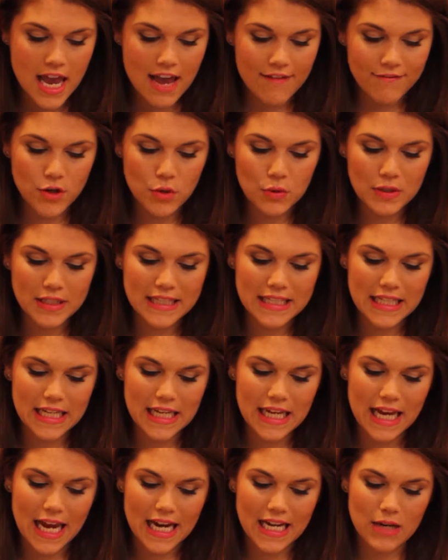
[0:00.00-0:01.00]
If you
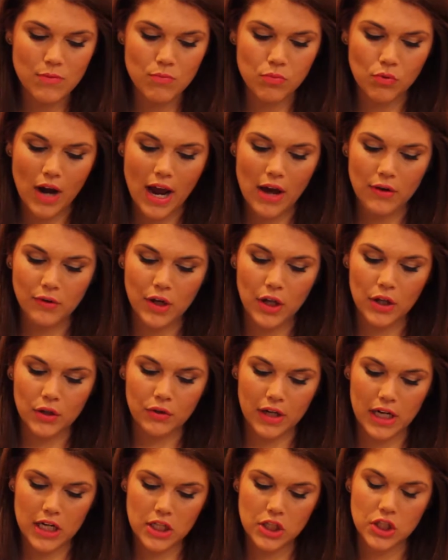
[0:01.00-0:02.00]
see any brown
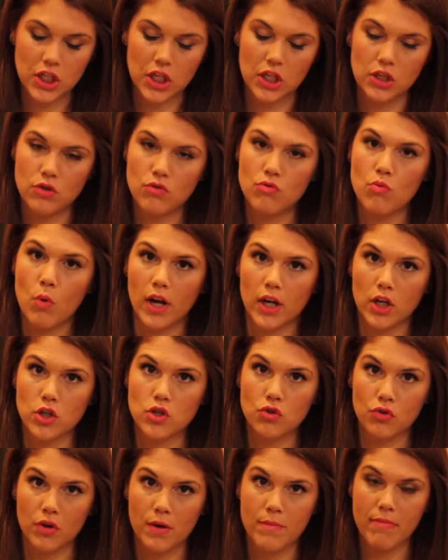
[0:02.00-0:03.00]
coloration, you want to
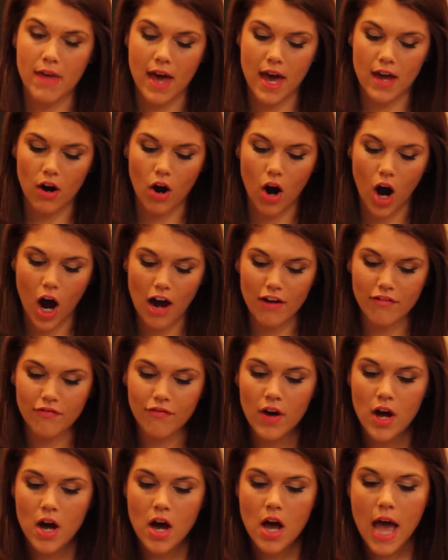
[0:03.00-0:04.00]
trim that
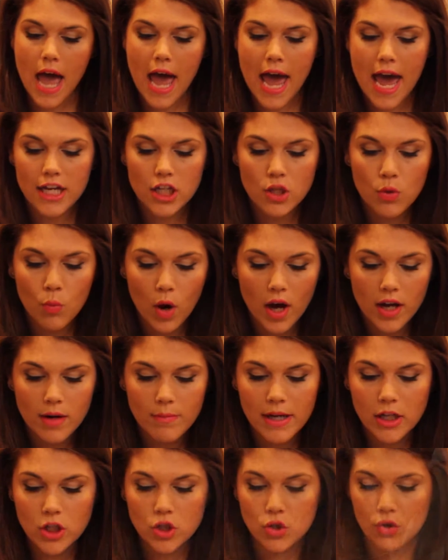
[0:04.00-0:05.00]
off, and you want to
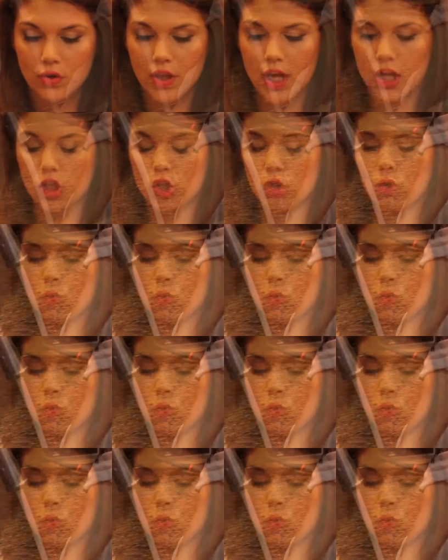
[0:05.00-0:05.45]
make sure that